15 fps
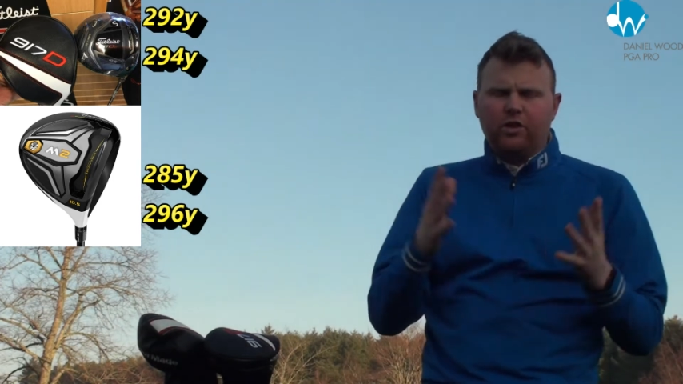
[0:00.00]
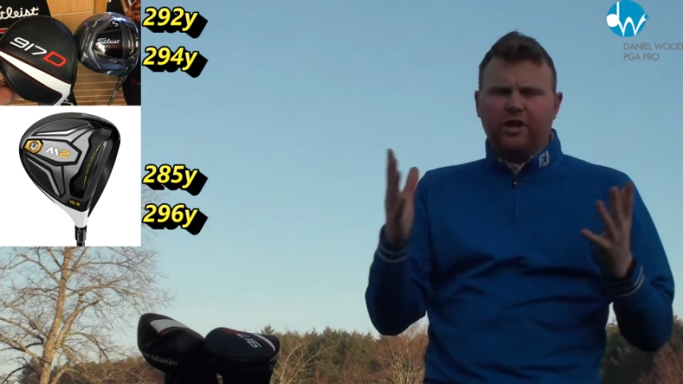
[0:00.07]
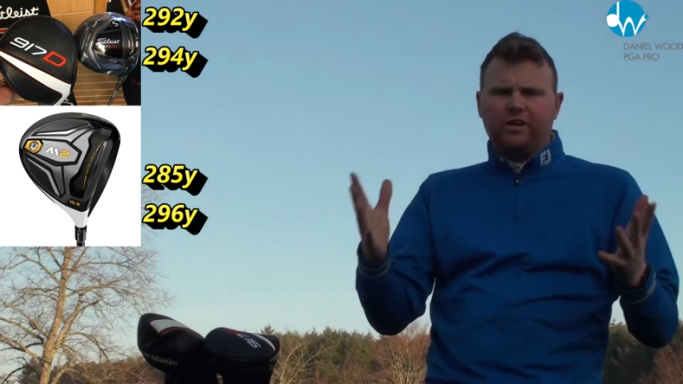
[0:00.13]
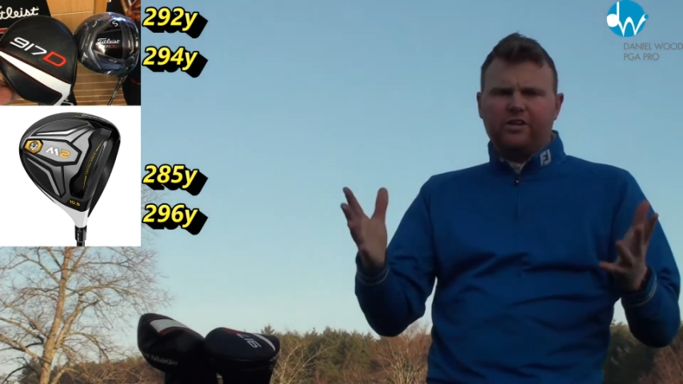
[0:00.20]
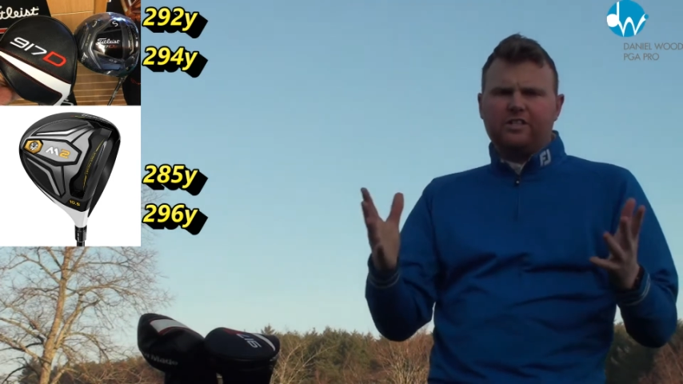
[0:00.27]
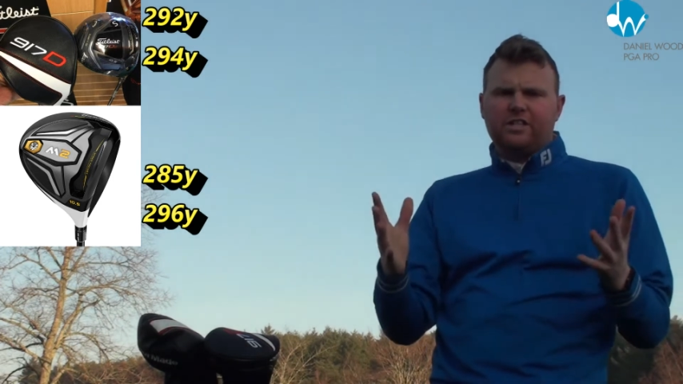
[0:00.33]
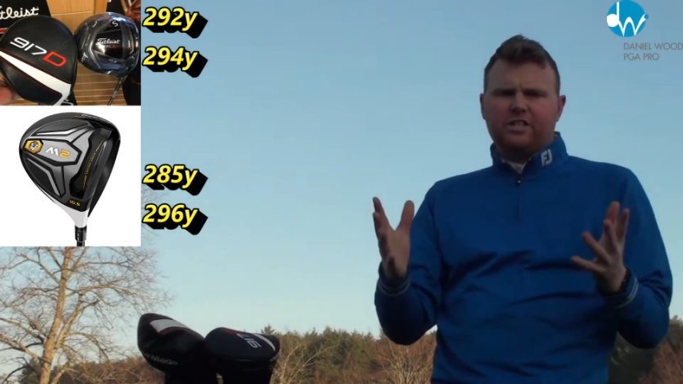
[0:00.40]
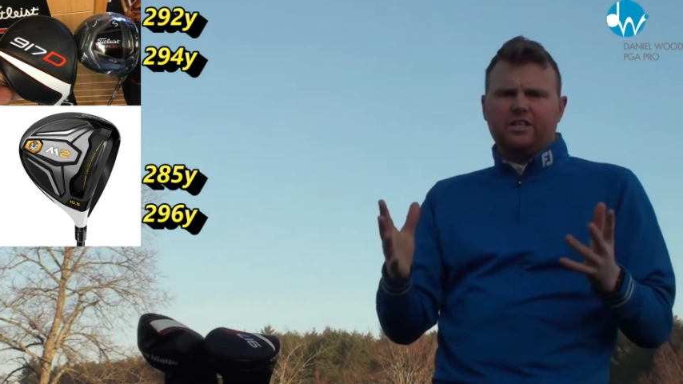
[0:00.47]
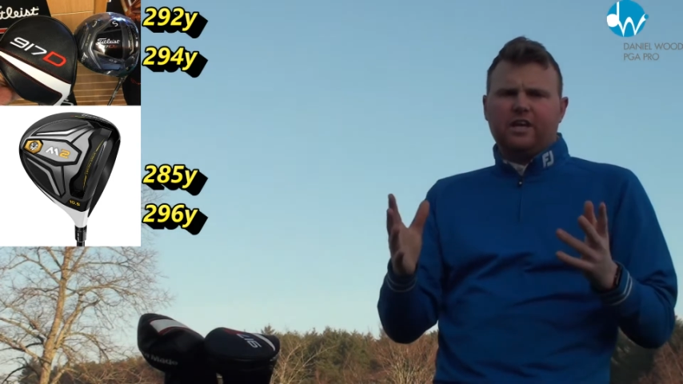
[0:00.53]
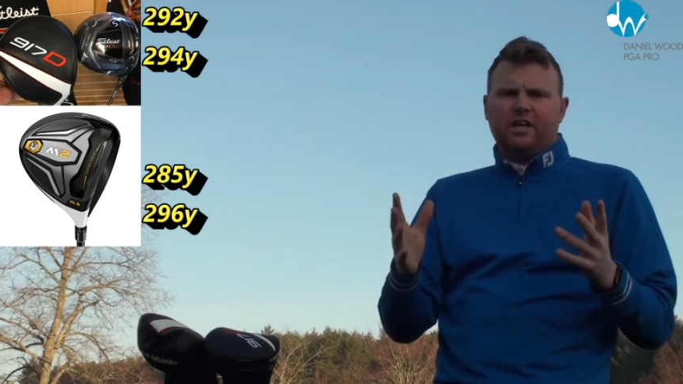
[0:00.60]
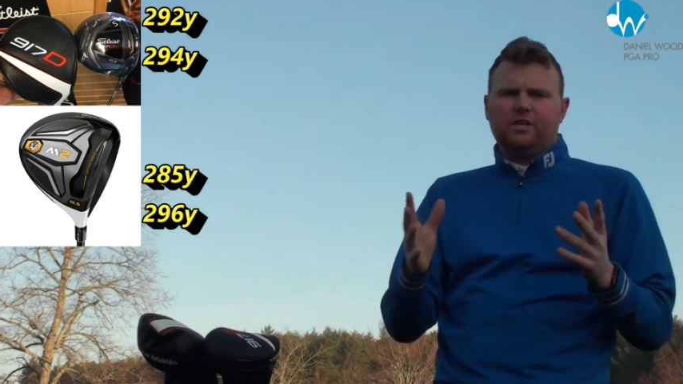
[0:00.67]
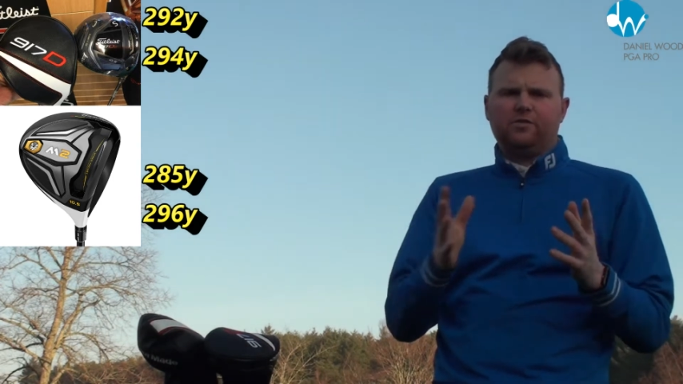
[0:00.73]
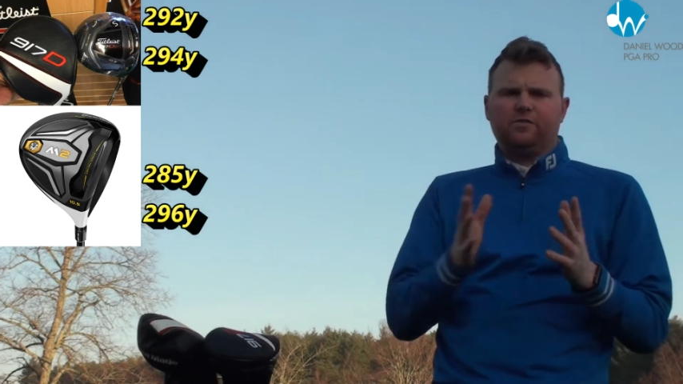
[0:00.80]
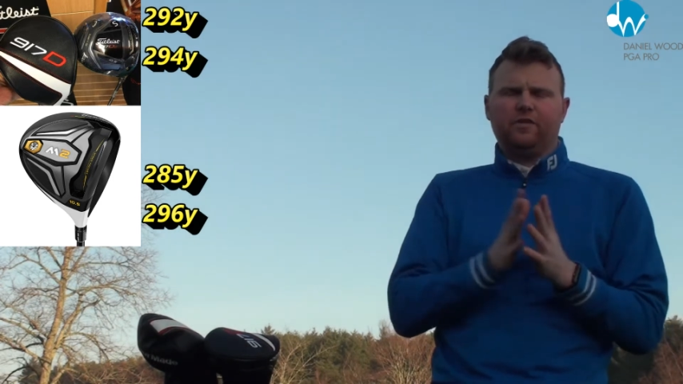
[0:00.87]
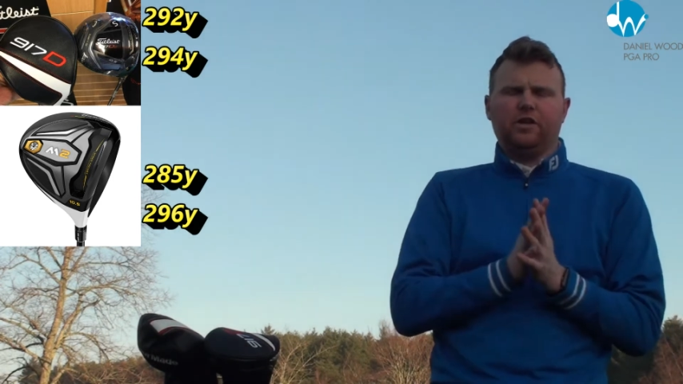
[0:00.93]
there is the
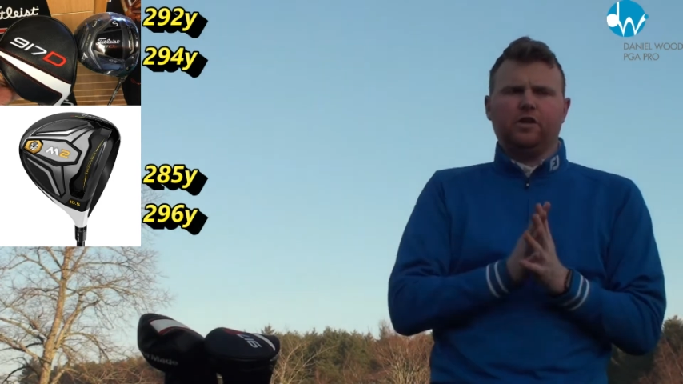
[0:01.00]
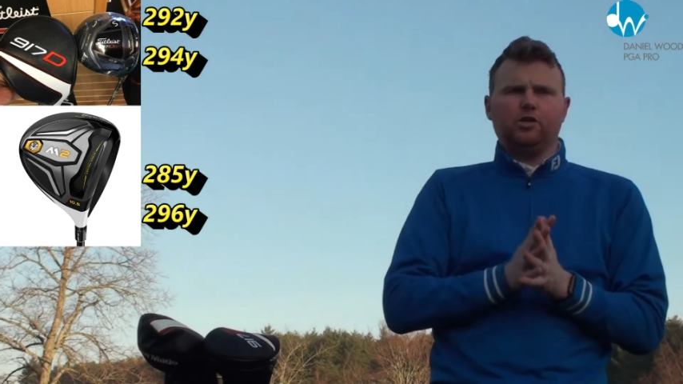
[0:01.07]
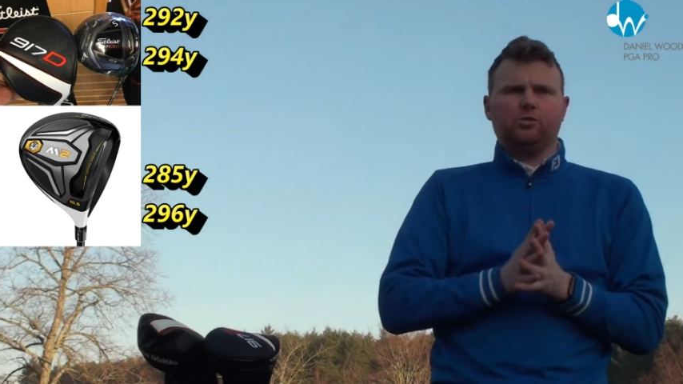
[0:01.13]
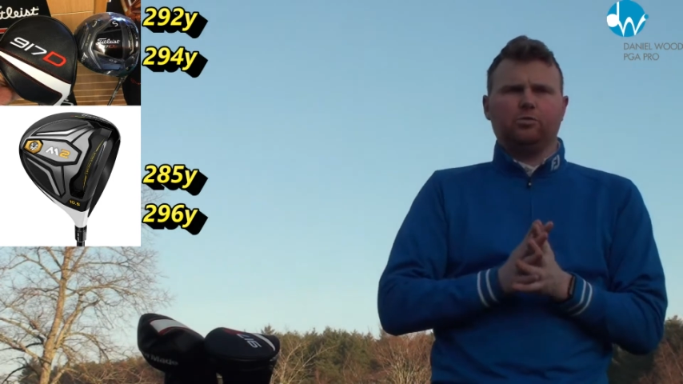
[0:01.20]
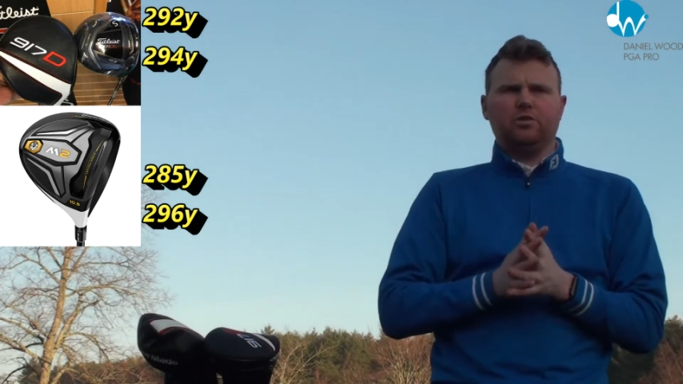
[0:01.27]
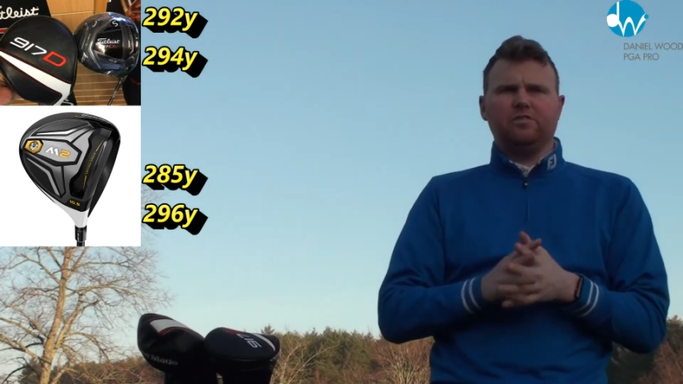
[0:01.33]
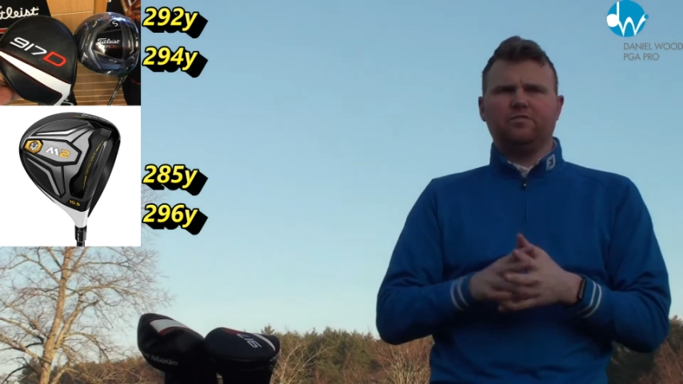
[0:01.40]
test finished.